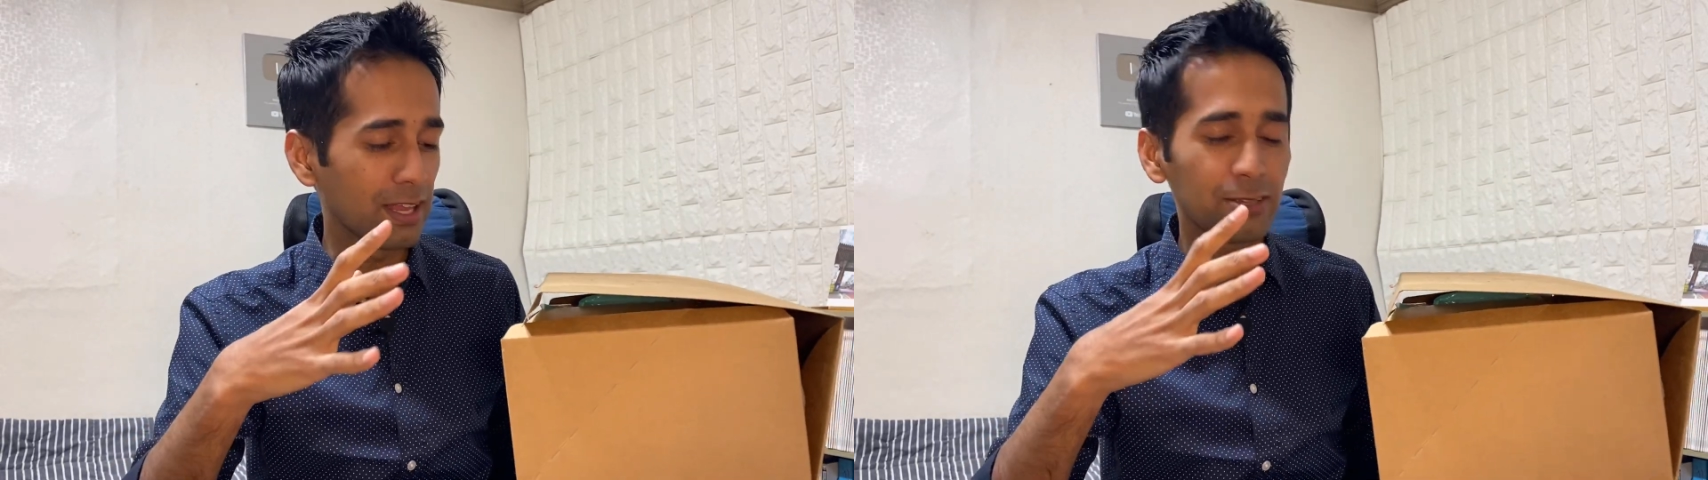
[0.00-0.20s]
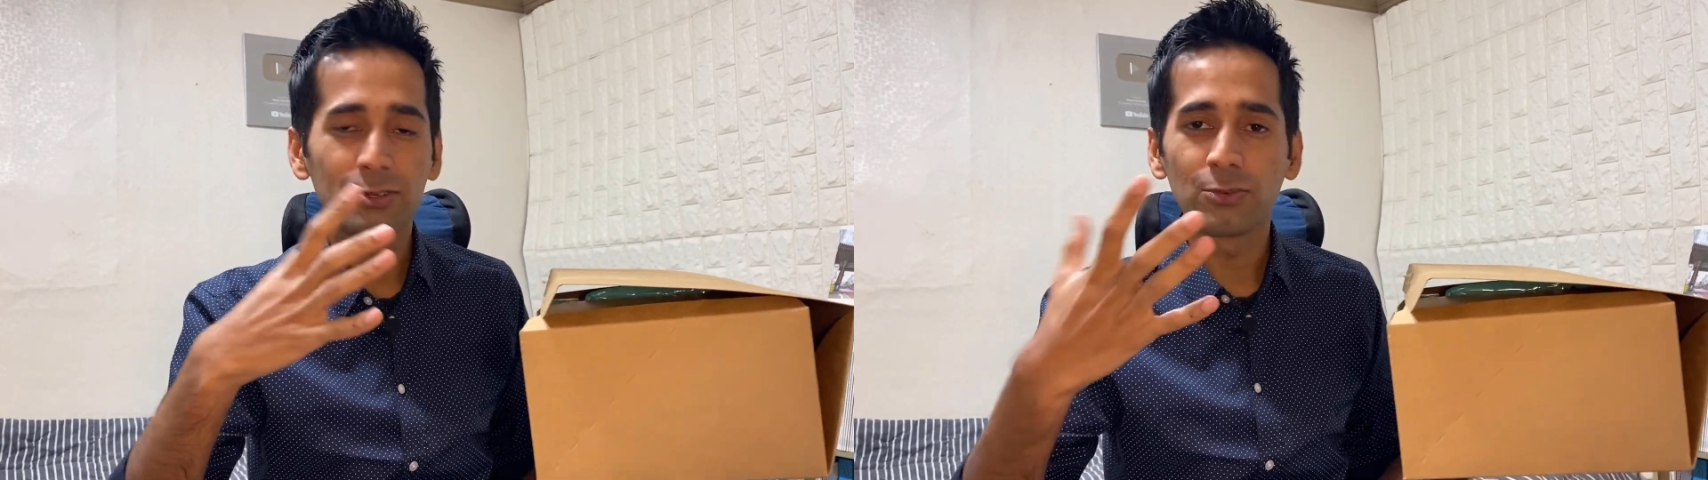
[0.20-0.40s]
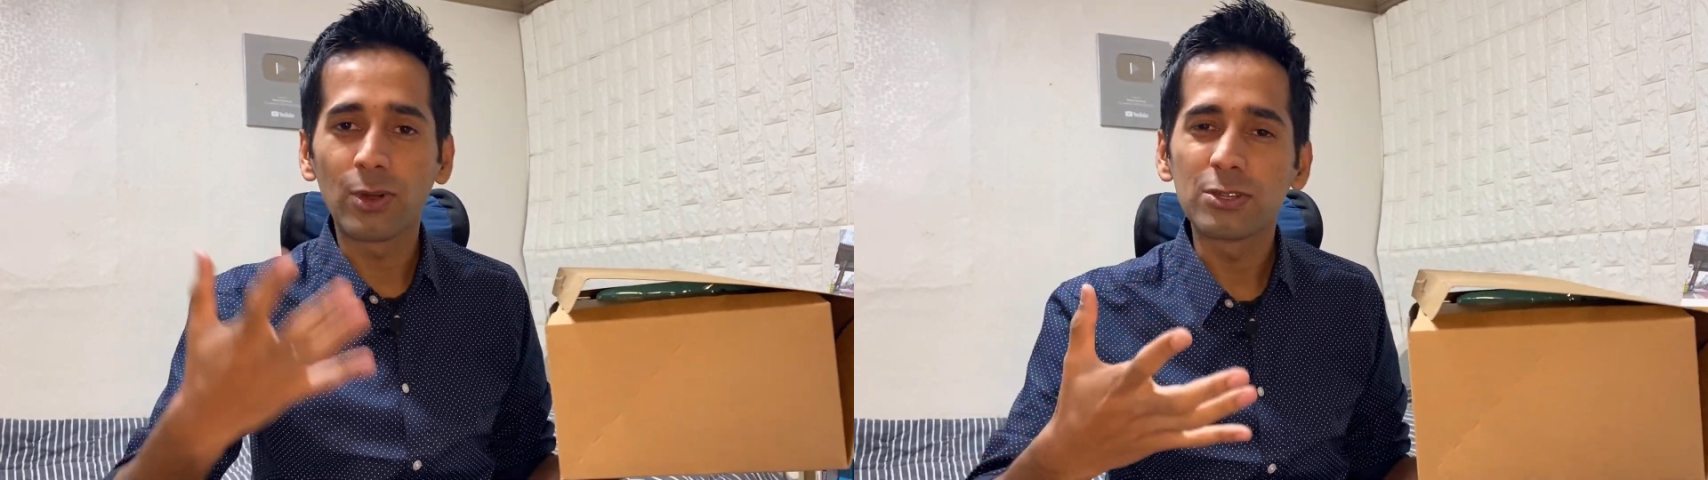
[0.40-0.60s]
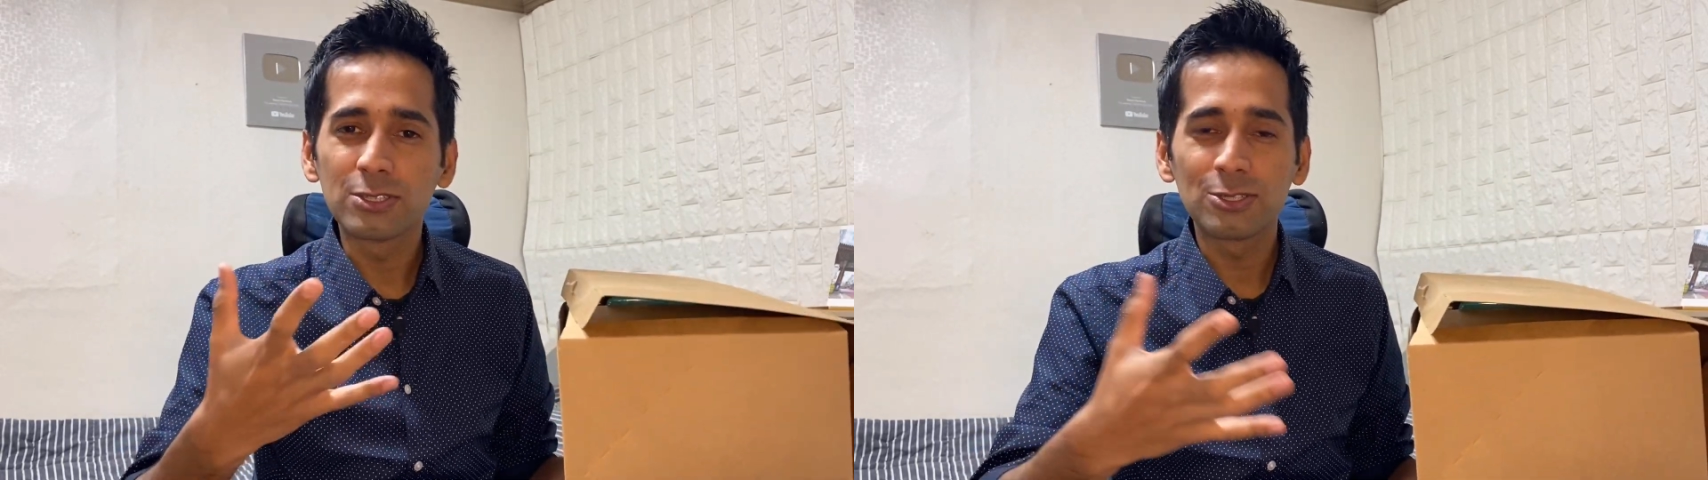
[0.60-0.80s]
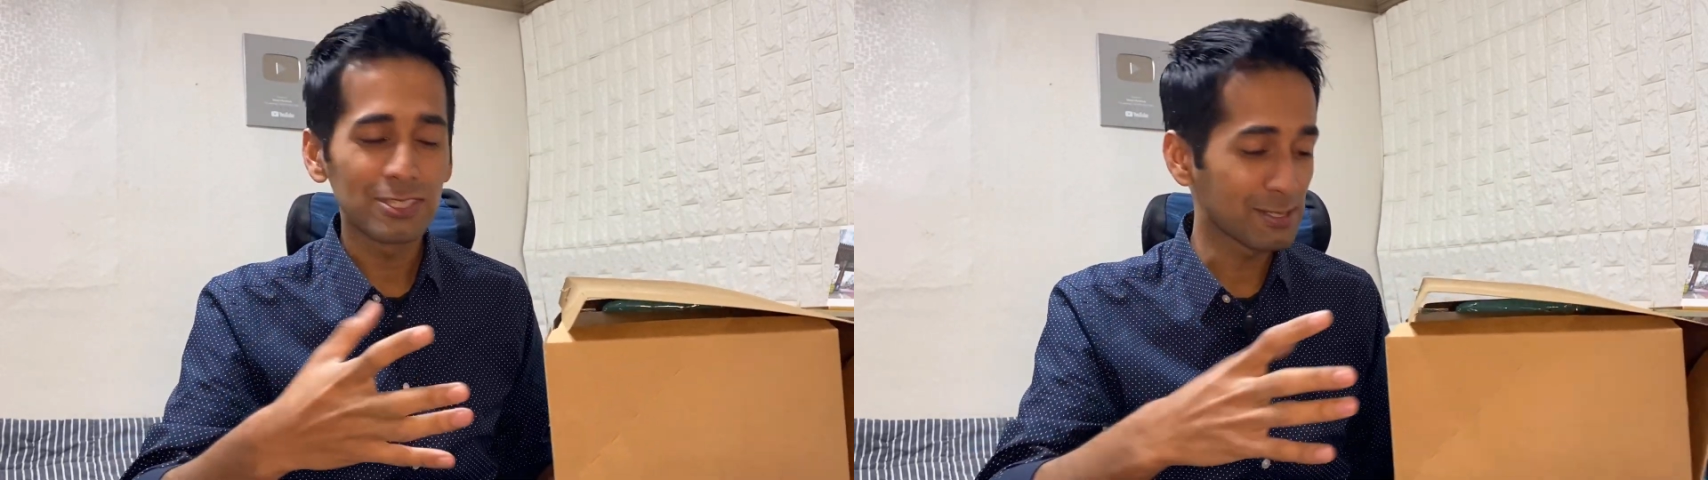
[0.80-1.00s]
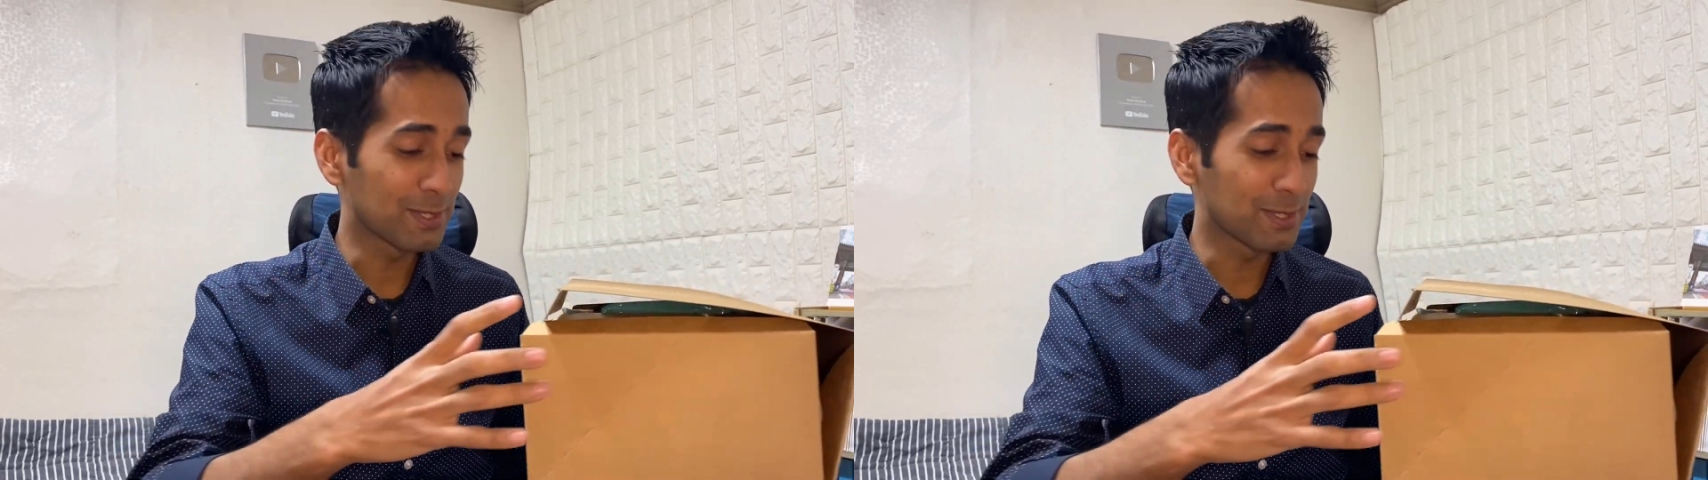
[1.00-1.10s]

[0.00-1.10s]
like one or two things,